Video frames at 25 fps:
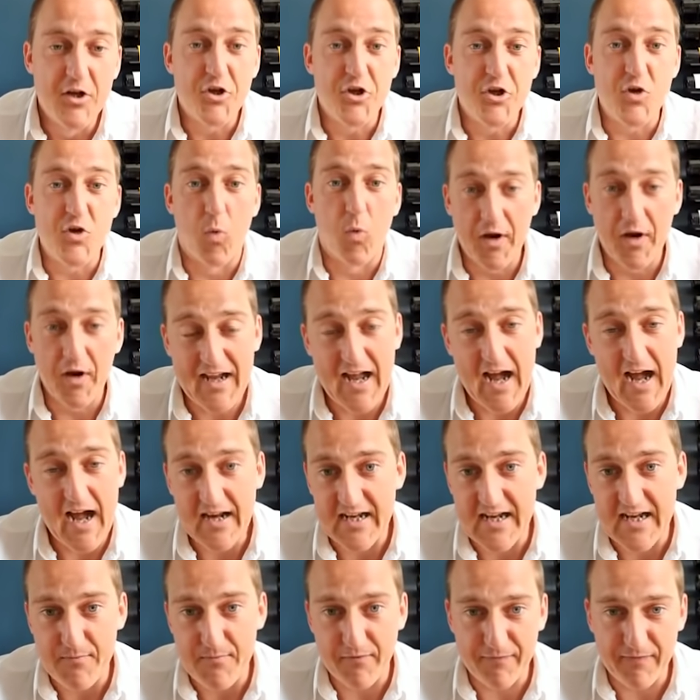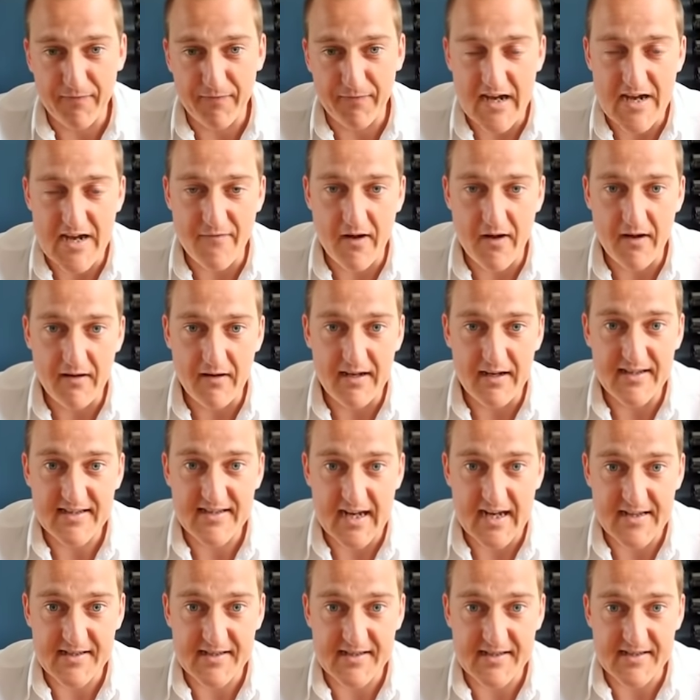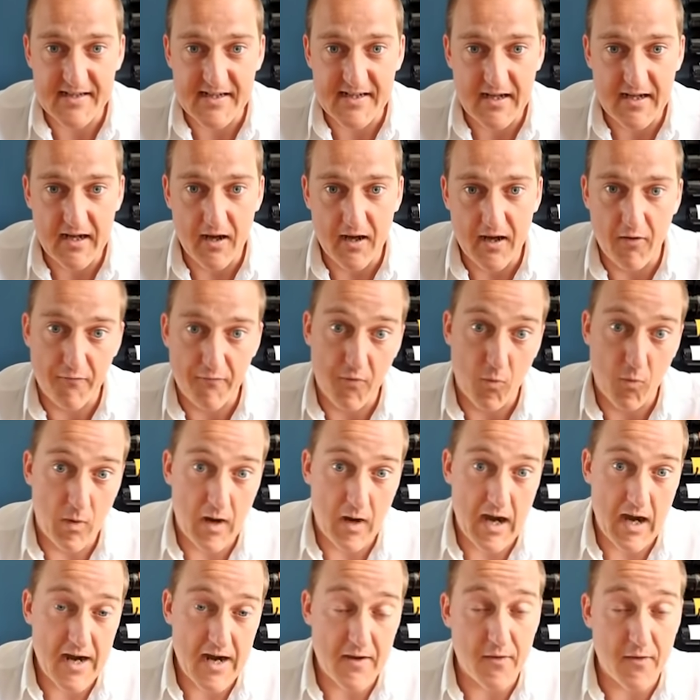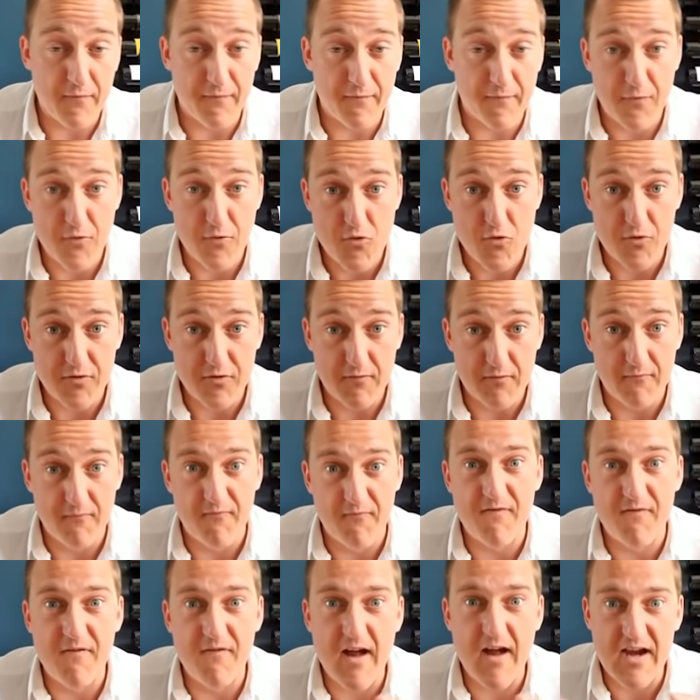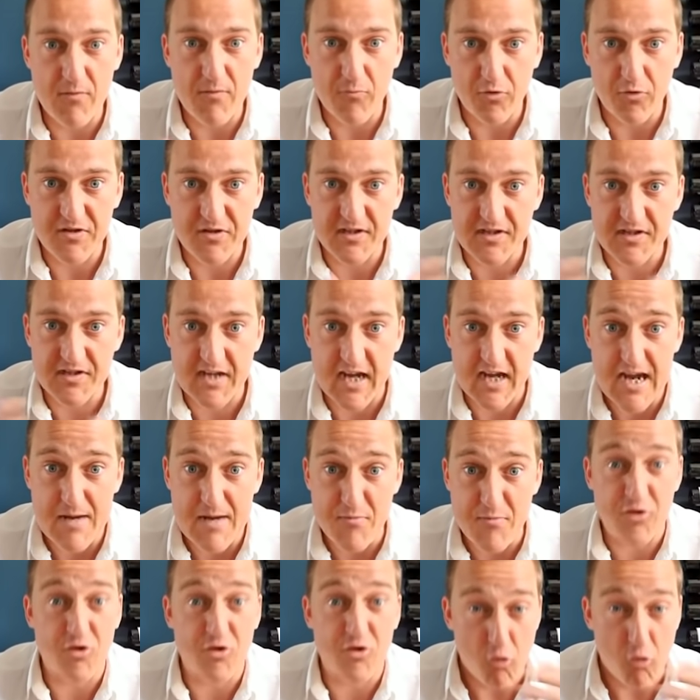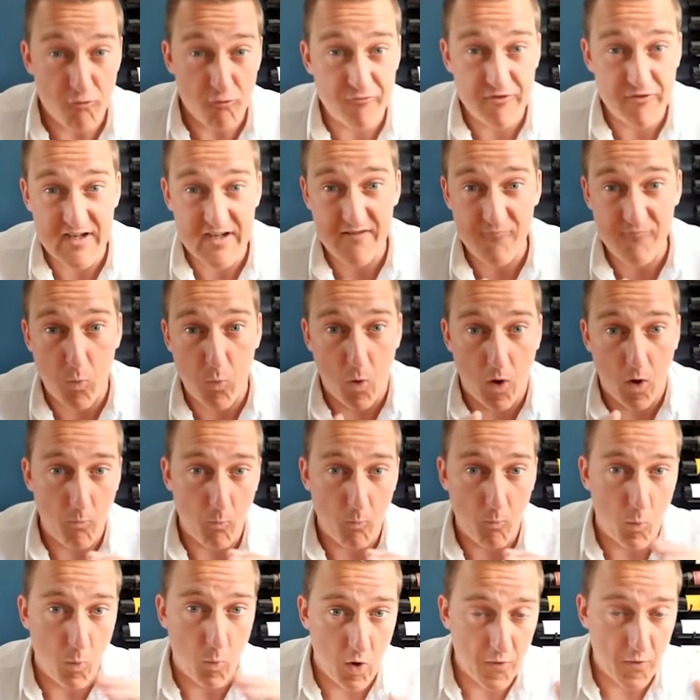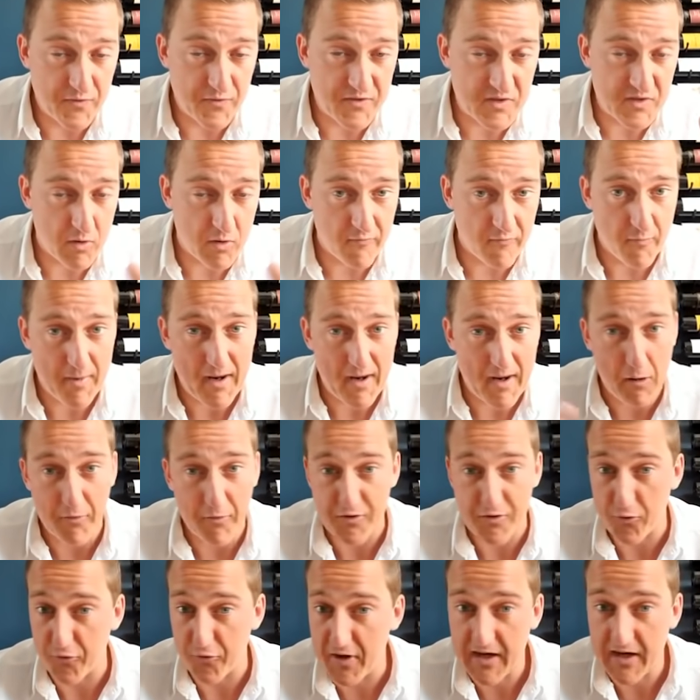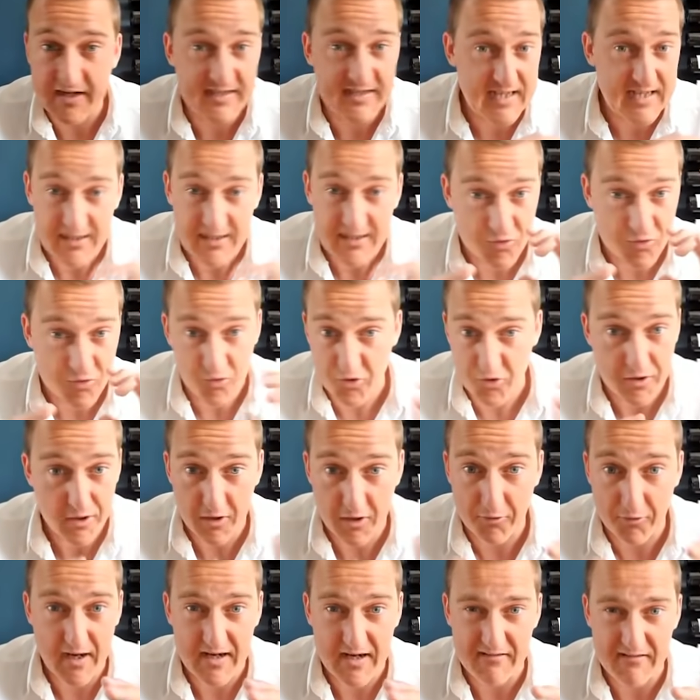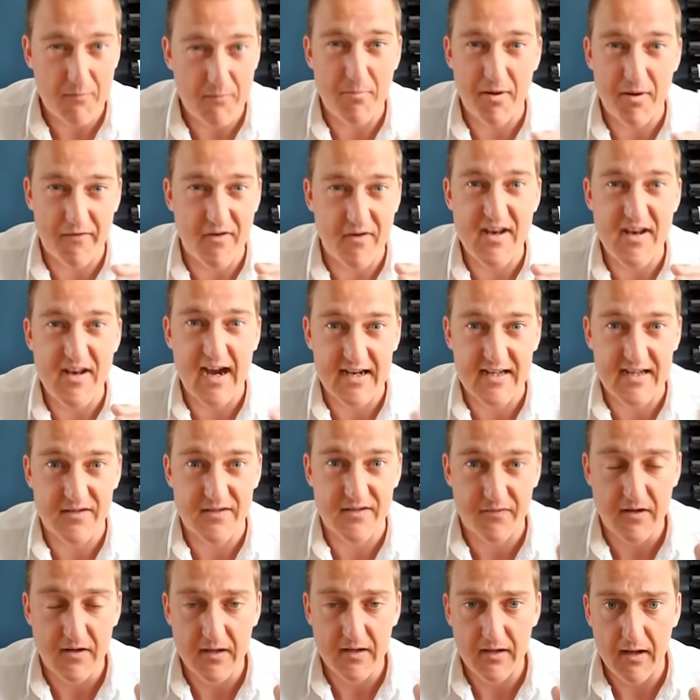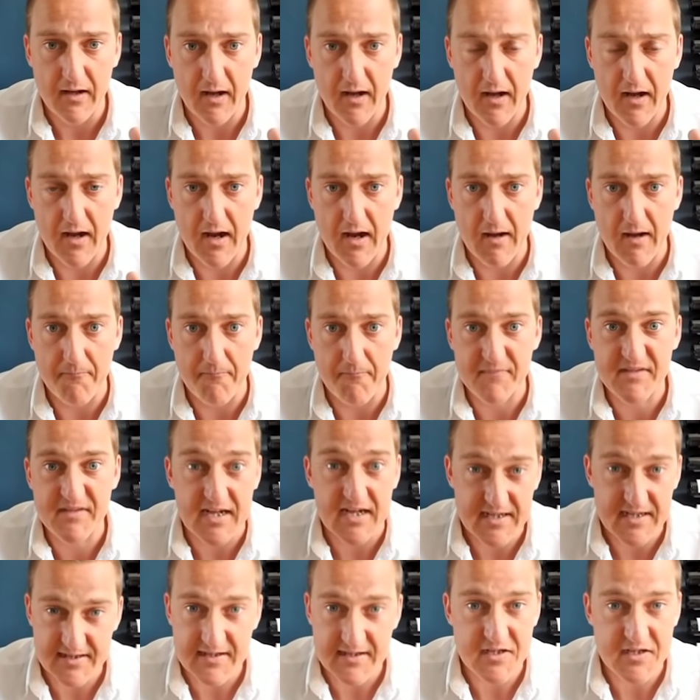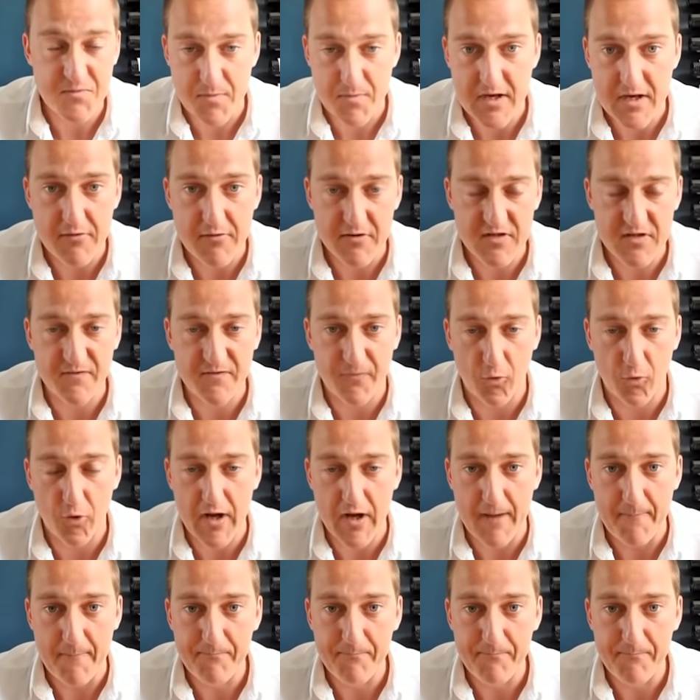You want to kind of keep the flavour, intensity of the wine and the food very much the same. You don't really want one to overpower the other, because that's just going to create a bit of a negative tasting experience for you.